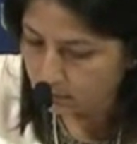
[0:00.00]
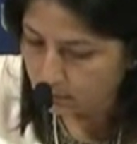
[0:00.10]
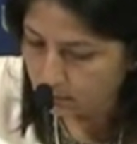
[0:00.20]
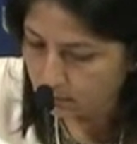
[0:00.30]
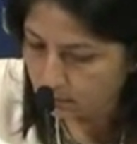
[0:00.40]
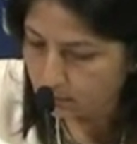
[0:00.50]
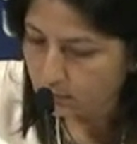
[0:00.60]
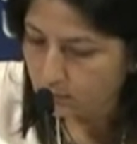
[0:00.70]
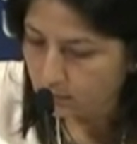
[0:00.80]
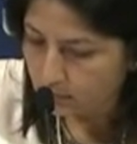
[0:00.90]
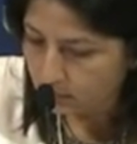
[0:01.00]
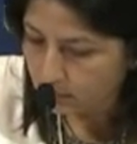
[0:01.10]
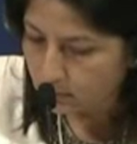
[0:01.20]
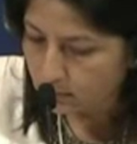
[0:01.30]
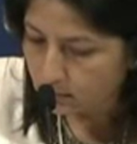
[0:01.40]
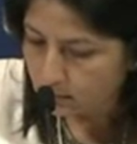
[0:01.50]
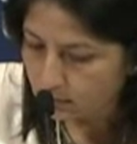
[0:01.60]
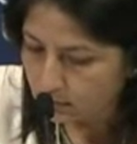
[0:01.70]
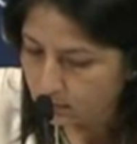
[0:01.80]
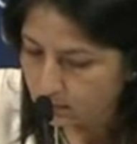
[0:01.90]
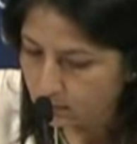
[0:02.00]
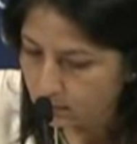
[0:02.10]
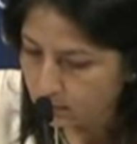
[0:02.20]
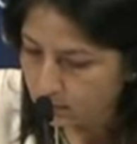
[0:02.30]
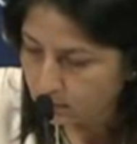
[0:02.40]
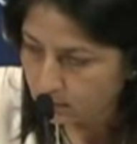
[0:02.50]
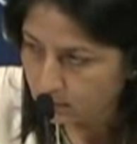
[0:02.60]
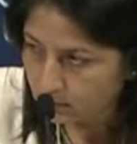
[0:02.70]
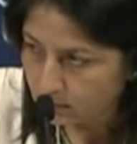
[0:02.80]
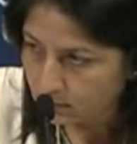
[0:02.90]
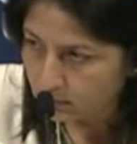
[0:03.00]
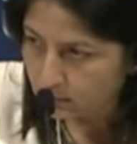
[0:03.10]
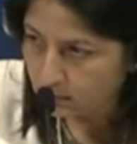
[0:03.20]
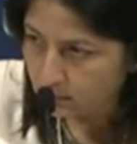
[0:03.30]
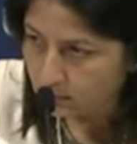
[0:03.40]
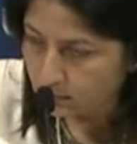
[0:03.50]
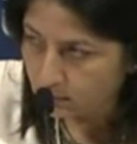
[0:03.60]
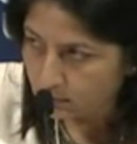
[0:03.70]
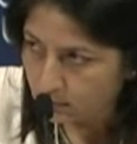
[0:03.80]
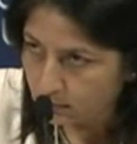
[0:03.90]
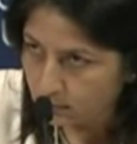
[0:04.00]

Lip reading: (silent)